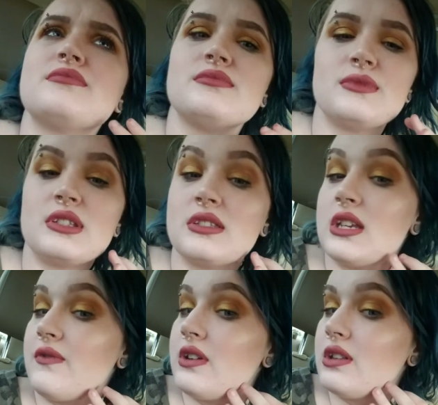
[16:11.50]
It's
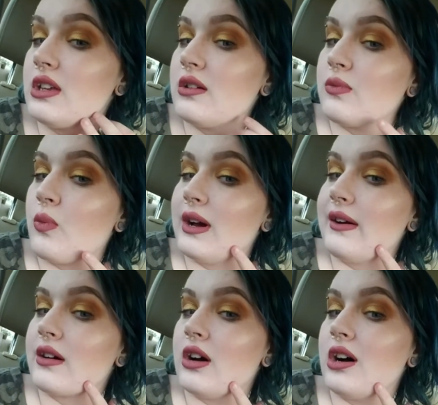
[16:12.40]
definitely
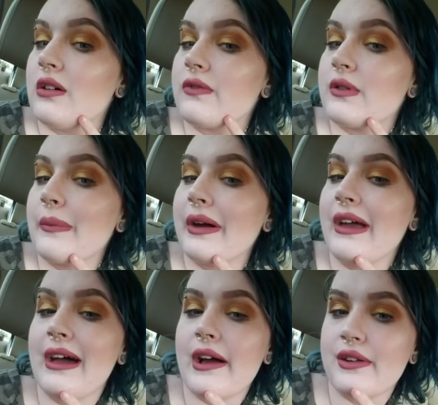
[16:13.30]
wearing off around my
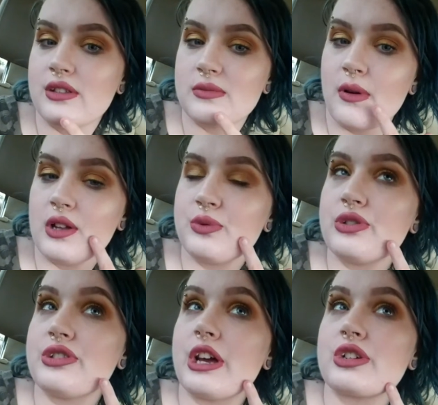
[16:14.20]
acne spots, which
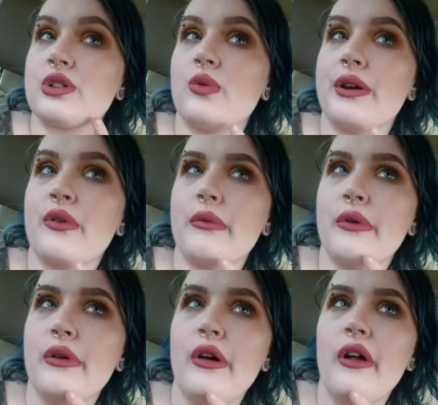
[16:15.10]
is actually quite
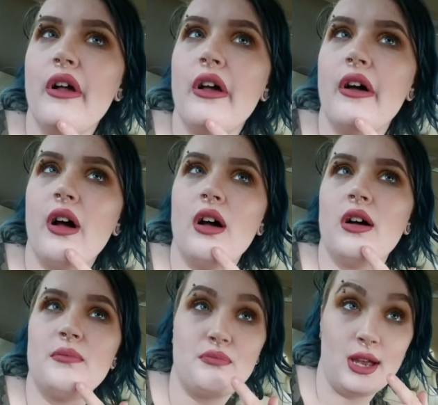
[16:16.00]
normal.
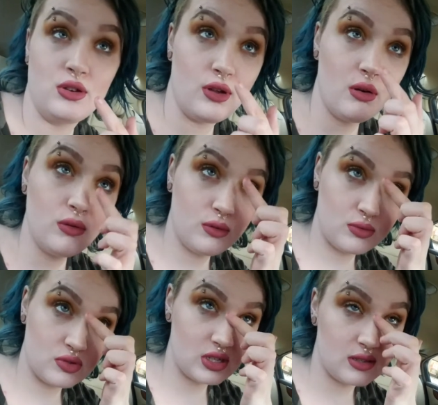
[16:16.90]
My
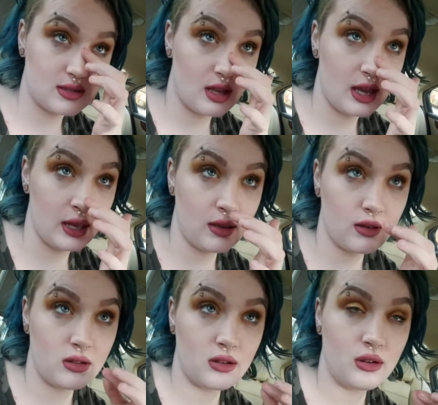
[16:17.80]
nose is like,
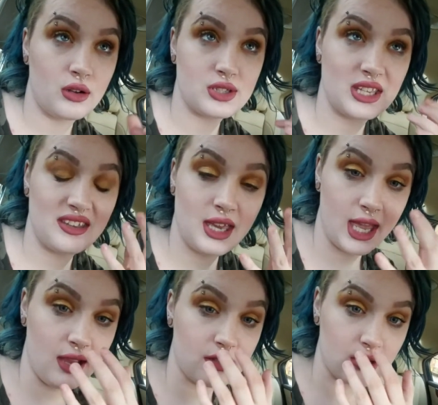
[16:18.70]
oh, it's like
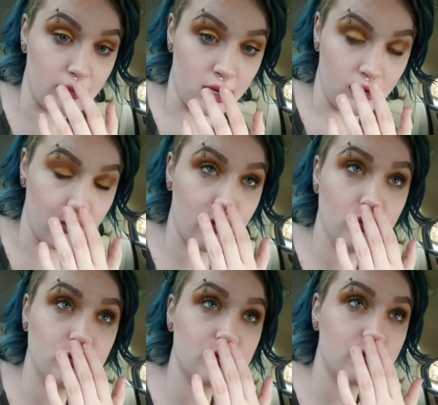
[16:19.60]
caked on my
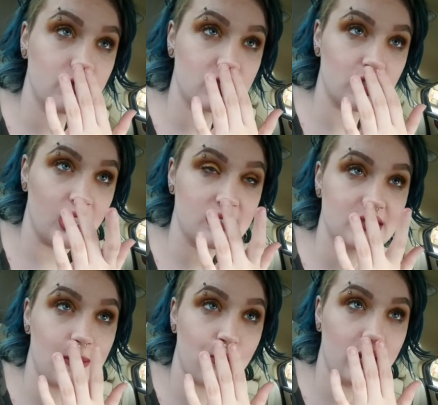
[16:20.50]
nose. It's like
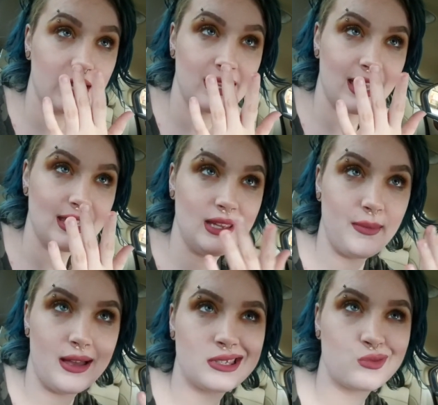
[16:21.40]
separating cakey
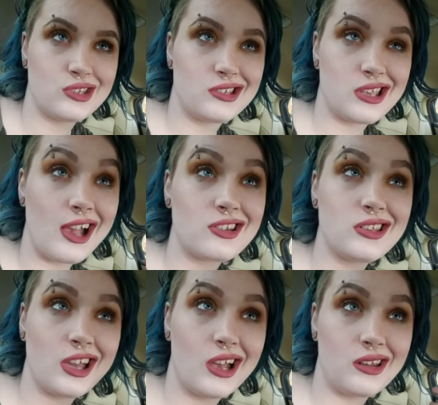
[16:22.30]
mess, which is
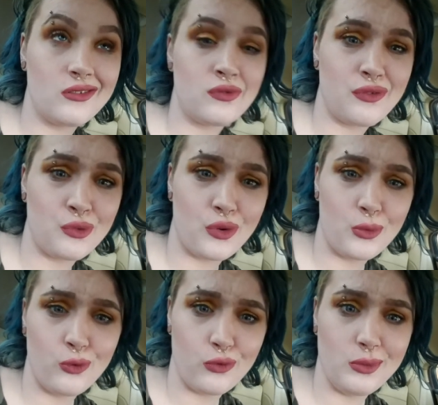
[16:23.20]
actually kind of
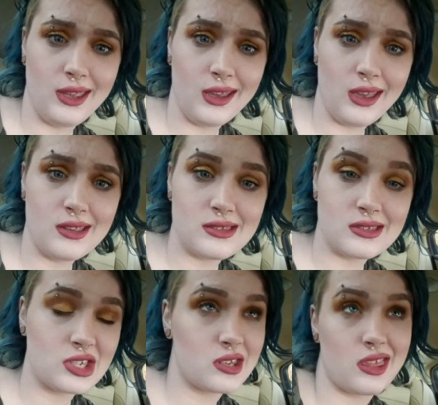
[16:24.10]
normal for me, I guess.
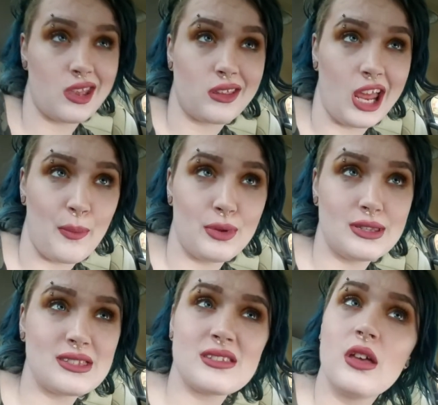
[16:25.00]
It's just a thing that happens.